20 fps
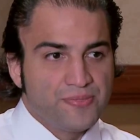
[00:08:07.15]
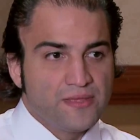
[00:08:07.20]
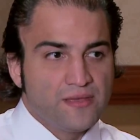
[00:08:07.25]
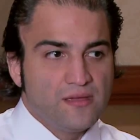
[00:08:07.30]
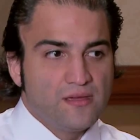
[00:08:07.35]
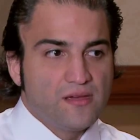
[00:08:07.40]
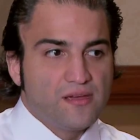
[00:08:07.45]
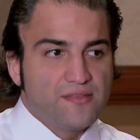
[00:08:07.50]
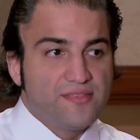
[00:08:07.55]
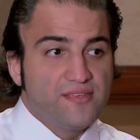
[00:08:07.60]

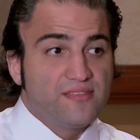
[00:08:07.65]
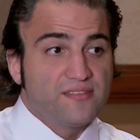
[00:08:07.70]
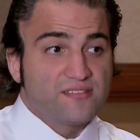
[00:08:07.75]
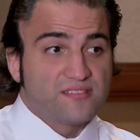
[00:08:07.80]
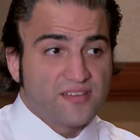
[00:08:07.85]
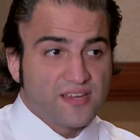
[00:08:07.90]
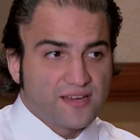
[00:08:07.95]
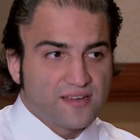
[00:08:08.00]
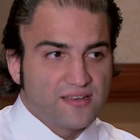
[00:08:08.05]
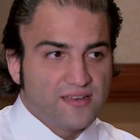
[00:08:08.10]
I think the
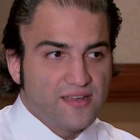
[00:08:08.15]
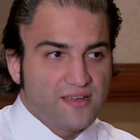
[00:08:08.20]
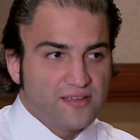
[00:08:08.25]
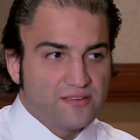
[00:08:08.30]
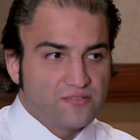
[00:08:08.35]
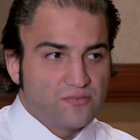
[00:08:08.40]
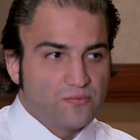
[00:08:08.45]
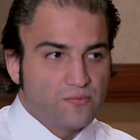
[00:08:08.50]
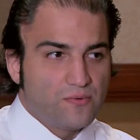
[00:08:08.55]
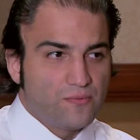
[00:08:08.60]
second year
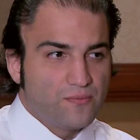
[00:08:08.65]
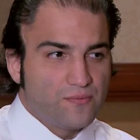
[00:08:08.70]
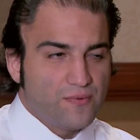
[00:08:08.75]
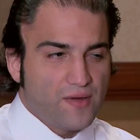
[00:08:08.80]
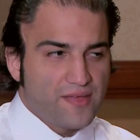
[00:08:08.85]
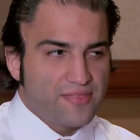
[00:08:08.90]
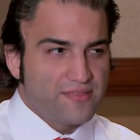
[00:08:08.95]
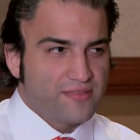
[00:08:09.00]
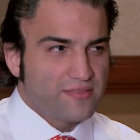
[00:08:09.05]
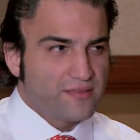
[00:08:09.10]
is,
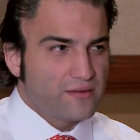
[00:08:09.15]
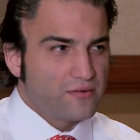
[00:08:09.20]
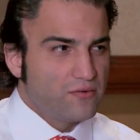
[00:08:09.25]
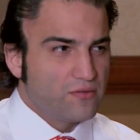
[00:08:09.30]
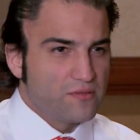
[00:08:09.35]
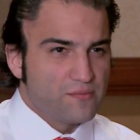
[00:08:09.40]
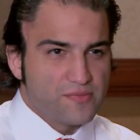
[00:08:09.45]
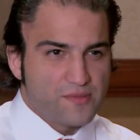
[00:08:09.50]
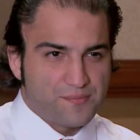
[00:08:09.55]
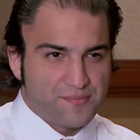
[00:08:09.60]
I think they
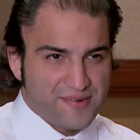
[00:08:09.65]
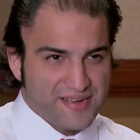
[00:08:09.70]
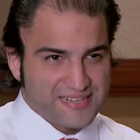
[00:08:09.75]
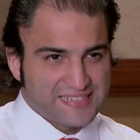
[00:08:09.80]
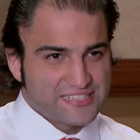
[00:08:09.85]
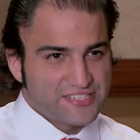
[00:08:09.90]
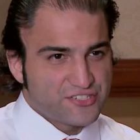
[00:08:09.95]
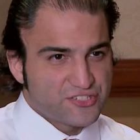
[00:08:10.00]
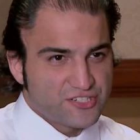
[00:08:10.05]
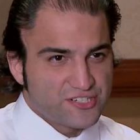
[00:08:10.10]
call them the
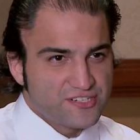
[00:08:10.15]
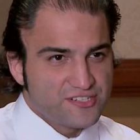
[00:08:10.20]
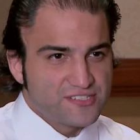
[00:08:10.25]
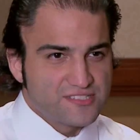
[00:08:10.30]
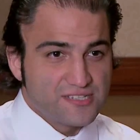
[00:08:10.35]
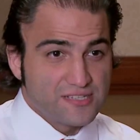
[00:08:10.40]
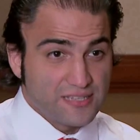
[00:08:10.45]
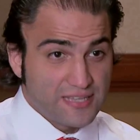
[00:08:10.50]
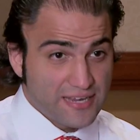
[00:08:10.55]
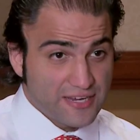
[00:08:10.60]
practitioners,
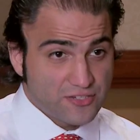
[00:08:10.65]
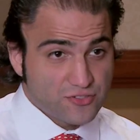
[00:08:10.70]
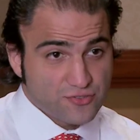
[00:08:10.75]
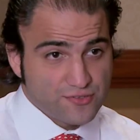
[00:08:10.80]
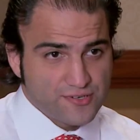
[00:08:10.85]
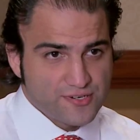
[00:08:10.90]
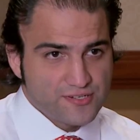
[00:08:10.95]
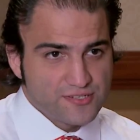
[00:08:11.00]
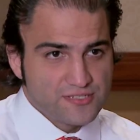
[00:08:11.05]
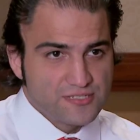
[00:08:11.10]
the
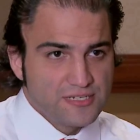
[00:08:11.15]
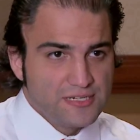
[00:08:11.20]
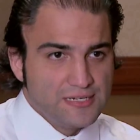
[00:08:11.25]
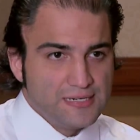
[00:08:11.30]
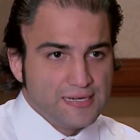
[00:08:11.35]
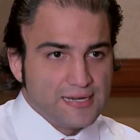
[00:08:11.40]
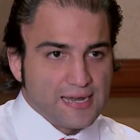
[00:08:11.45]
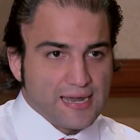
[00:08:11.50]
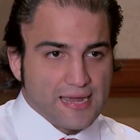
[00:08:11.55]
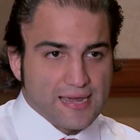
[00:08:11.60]
lecturers,
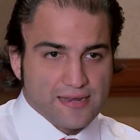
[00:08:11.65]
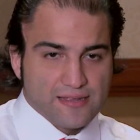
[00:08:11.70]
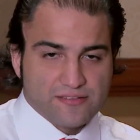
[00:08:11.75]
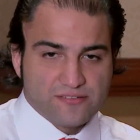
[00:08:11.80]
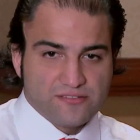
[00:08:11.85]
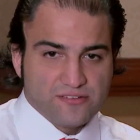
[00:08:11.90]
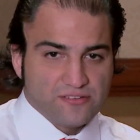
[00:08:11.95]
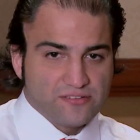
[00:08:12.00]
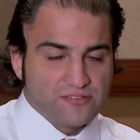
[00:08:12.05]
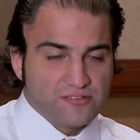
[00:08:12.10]
and
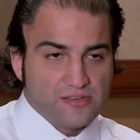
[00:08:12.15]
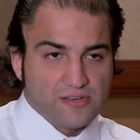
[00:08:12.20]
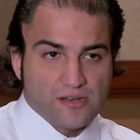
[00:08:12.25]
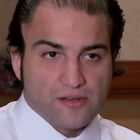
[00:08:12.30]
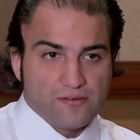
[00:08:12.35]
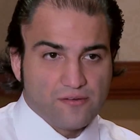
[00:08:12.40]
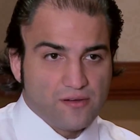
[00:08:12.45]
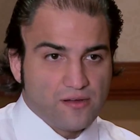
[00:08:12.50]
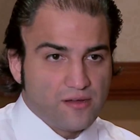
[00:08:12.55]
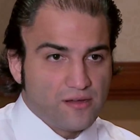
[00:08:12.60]
it's just you
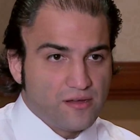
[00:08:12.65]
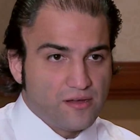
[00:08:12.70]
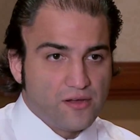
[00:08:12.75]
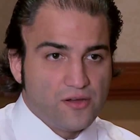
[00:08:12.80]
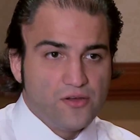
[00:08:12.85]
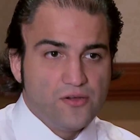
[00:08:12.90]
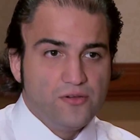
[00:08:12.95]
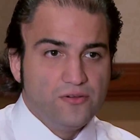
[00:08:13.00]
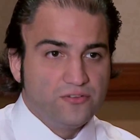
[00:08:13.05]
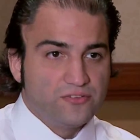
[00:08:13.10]
know a, a
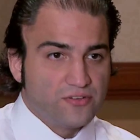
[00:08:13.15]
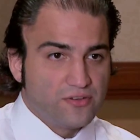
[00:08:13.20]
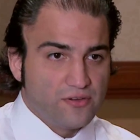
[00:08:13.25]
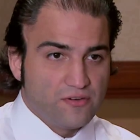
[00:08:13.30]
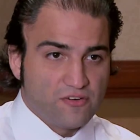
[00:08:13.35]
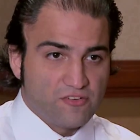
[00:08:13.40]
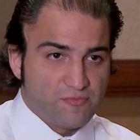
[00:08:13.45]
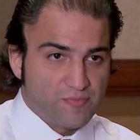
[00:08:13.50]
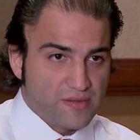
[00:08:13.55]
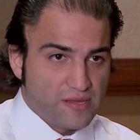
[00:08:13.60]
who's
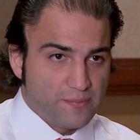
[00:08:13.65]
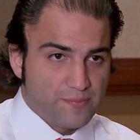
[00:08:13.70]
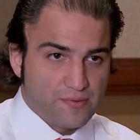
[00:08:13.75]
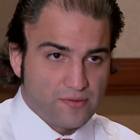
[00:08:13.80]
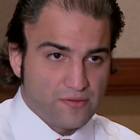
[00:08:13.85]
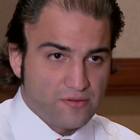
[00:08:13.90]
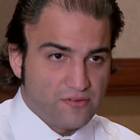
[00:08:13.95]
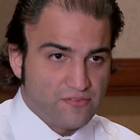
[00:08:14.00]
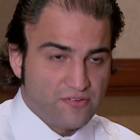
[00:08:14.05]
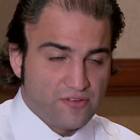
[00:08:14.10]
who of
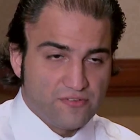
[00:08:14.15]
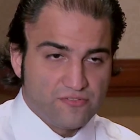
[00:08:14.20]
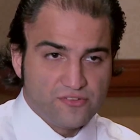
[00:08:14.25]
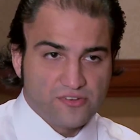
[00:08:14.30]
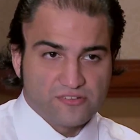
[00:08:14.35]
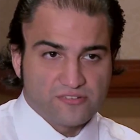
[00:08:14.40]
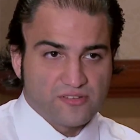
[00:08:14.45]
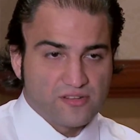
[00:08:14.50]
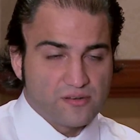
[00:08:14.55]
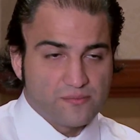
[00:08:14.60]
people who've, who've
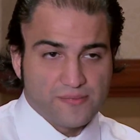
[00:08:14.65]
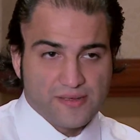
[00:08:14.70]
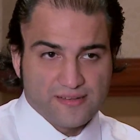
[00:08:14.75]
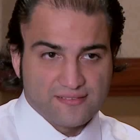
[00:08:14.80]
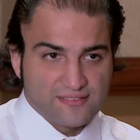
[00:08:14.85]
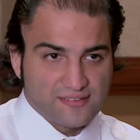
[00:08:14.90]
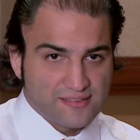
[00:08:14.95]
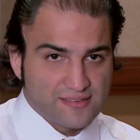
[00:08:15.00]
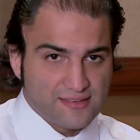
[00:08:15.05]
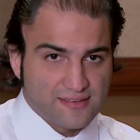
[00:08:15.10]
just done
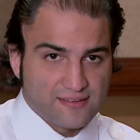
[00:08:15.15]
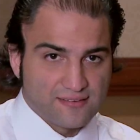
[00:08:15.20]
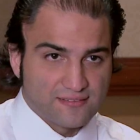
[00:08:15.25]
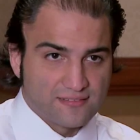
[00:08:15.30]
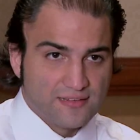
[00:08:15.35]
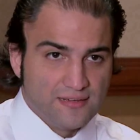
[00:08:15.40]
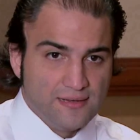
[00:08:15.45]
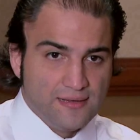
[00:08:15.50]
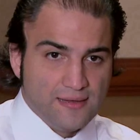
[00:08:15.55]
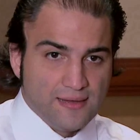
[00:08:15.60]
amazing
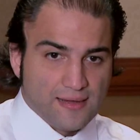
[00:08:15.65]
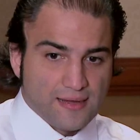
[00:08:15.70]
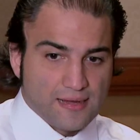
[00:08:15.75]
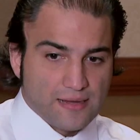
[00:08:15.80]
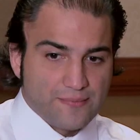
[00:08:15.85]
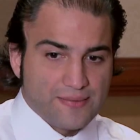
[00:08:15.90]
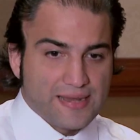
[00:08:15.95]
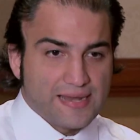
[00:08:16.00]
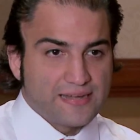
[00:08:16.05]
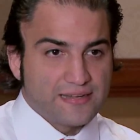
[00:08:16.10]
things.
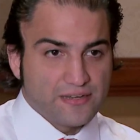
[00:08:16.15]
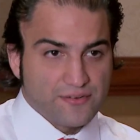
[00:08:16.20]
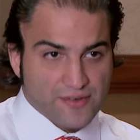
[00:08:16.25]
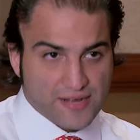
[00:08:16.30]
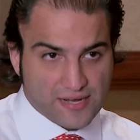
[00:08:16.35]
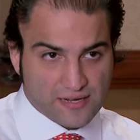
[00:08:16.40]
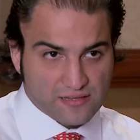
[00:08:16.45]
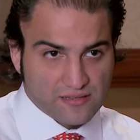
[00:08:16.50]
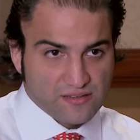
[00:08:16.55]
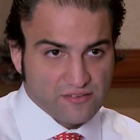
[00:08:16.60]
Um, Andy
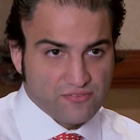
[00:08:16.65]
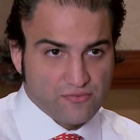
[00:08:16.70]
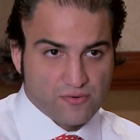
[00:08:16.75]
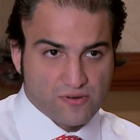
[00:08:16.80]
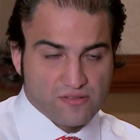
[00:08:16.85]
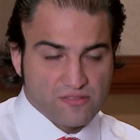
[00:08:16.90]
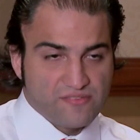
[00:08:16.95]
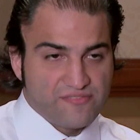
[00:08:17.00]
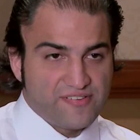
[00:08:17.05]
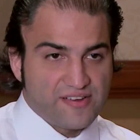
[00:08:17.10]
Ratcliffe,
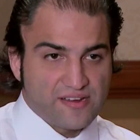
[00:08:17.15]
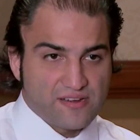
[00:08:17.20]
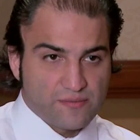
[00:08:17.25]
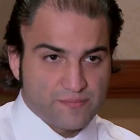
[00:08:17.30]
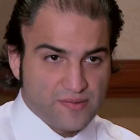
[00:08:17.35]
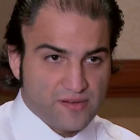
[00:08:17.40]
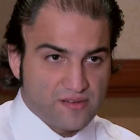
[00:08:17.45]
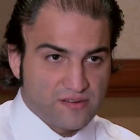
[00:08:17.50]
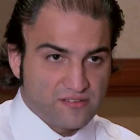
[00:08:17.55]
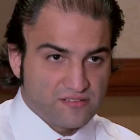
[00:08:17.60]
one of the founding
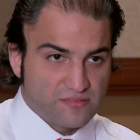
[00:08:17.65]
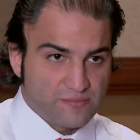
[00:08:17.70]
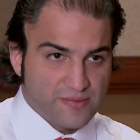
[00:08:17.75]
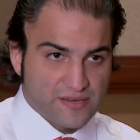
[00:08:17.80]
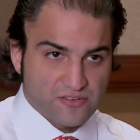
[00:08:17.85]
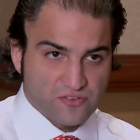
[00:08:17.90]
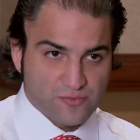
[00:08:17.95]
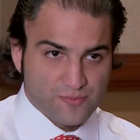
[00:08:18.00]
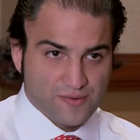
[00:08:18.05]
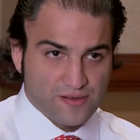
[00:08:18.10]
partners of
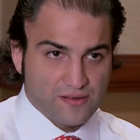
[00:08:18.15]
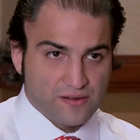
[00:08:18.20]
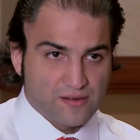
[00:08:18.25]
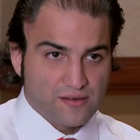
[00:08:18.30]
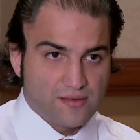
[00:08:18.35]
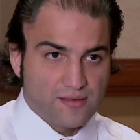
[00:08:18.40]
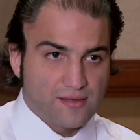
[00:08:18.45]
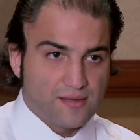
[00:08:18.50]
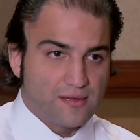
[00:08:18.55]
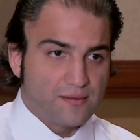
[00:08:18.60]
Benchmark,
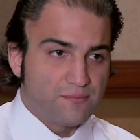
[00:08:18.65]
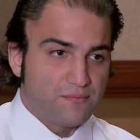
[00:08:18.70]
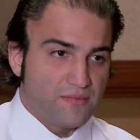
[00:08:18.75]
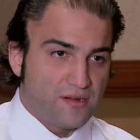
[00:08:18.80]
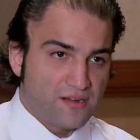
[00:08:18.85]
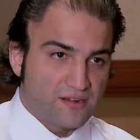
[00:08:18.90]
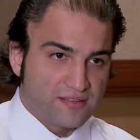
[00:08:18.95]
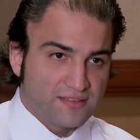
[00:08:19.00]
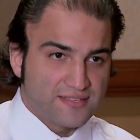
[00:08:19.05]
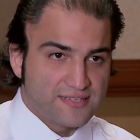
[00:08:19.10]
um,
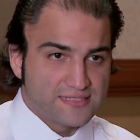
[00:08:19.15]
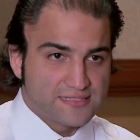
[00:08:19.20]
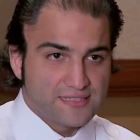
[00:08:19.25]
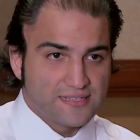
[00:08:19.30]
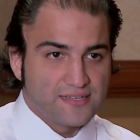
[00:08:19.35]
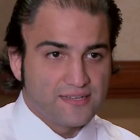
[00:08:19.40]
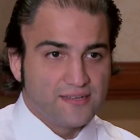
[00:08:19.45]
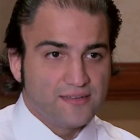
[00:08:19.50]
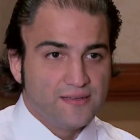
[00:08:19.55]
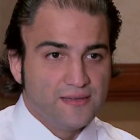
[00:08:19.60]
Mark
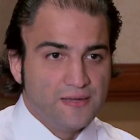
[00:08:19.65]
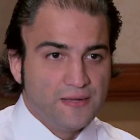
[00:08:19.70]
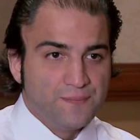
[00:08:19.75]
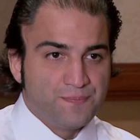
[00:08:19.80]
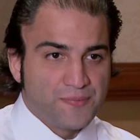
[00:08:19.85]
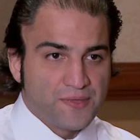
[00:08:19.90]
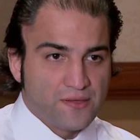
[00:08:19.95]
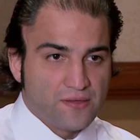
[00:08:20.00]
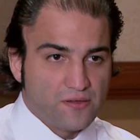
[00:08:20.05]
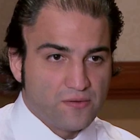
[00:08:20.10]
Leslie,
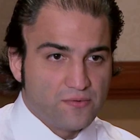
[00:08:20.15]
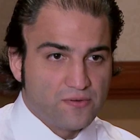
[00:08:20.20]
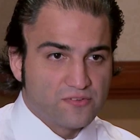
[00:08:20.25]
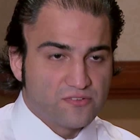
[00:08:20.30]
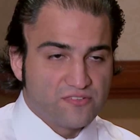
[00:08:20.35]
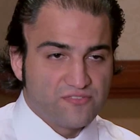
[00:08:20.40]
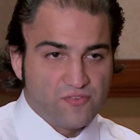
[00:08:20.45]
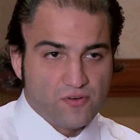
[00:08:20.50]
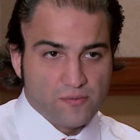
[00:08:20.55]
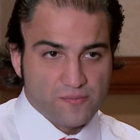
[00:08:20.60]
who
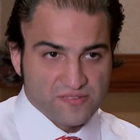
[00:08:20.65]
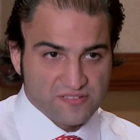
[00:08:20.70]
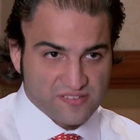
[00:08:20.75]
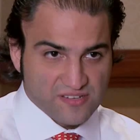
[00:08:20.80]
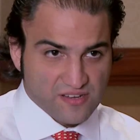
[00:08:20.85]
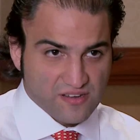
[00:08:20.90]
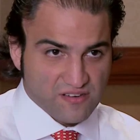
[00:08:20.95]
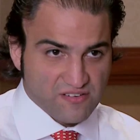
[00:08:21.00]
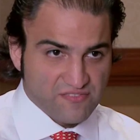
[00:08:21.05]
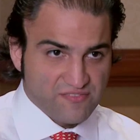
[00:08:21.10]
was the former
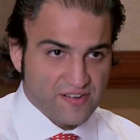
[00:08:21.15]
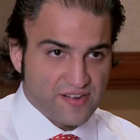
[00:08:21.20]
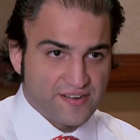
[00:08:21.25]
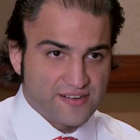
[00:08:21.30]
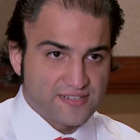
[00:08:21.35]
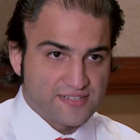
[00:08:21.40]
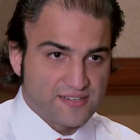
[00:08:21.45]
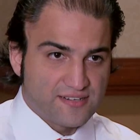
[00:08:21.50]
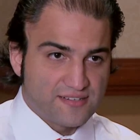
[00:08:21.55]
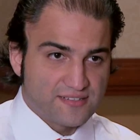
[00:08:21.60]
C E O of
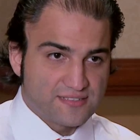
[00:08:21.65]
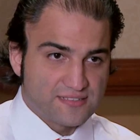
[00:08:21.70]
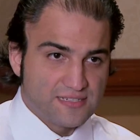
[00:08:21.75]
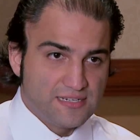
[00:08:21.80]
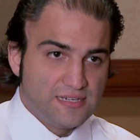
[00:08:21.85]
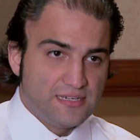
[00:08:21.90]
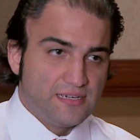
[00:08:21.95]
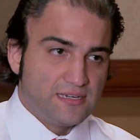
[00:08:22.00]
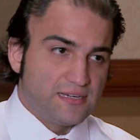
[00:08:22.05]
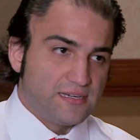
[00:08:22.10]
Veritas,
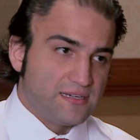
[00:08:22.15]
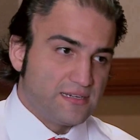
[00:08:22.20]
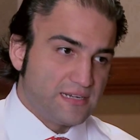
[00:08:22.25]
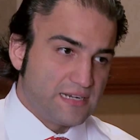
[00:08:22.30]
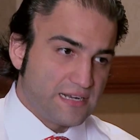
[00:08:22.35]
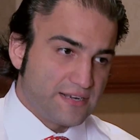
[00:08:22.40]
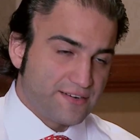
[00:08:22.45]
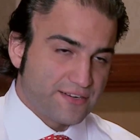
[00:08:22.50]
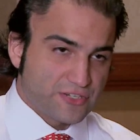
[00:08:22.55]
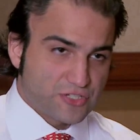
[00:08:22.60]
uh,
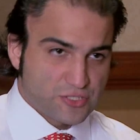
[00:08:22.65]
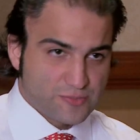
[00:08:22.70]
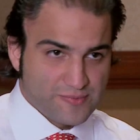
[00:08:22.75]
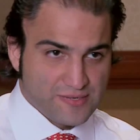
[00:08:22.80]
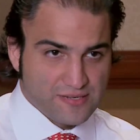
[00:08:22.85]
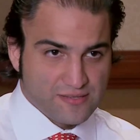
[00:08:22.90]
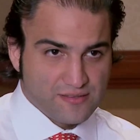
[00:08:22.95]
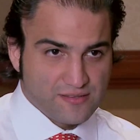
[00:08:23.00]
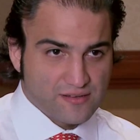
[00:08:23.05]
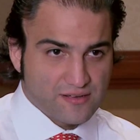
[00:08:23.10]
Eric
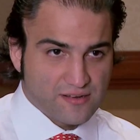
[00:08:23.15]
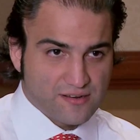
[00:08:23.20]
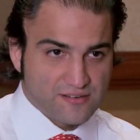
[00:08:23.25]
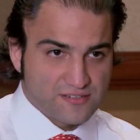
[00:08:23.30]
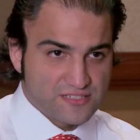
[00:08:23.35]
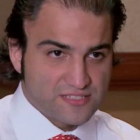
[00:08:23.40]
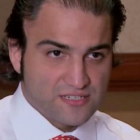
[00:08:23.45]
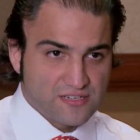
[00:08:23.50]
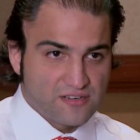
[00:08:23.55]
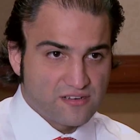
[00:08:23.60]
Schmidt, the
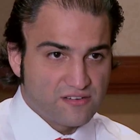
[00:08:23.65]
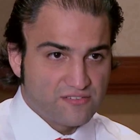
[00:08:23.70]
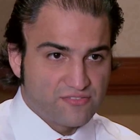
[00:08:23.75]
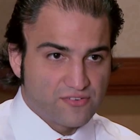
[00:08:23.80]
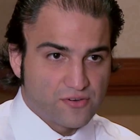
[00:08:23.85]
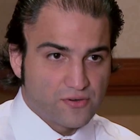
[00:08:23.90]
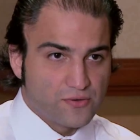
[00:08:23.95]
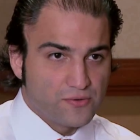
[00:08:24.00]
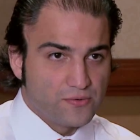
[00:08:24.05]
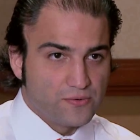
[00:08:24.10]
current C E O
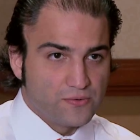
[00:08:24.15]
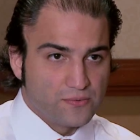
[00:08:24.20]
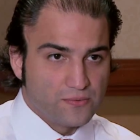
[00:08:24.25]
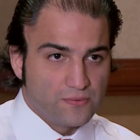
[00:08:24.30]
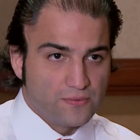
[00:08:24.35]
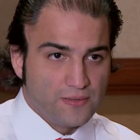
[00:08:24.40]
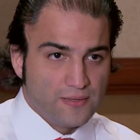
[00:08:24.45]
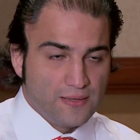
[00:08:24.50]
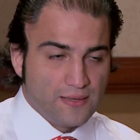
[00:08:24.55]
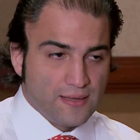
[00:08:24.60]
of
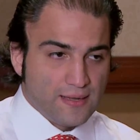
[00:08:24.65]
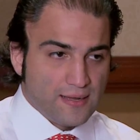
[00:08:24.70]
Google.